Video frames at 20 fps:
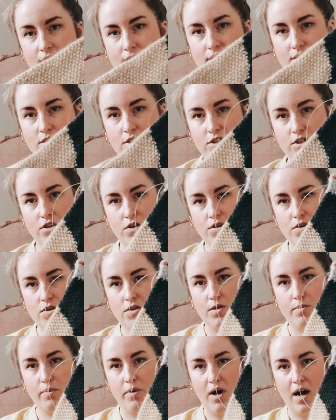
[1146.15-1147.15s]
to show you
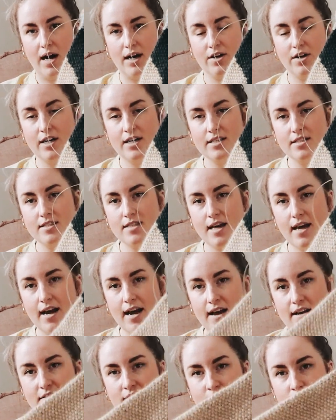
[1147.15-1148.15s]
the progress that
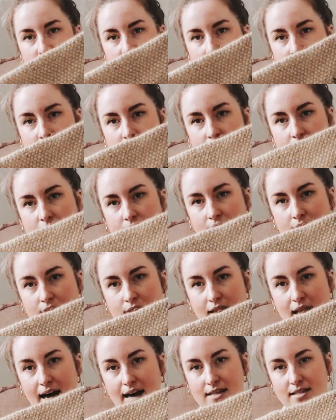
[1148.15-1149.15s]
I've made
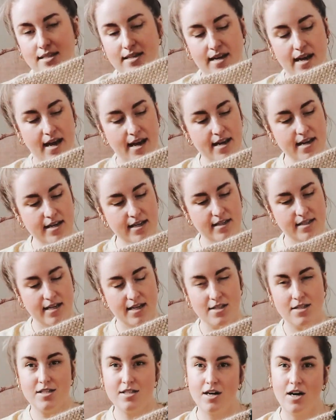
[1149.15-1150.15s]
last night because I
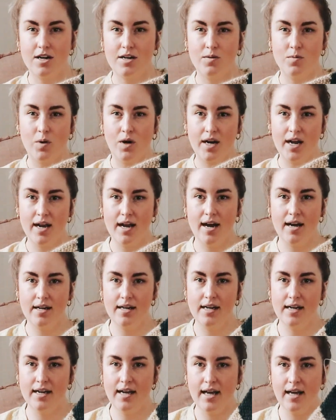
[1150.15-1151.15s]
started working on
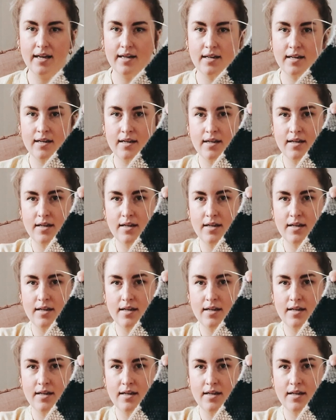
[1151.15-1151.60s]
it again.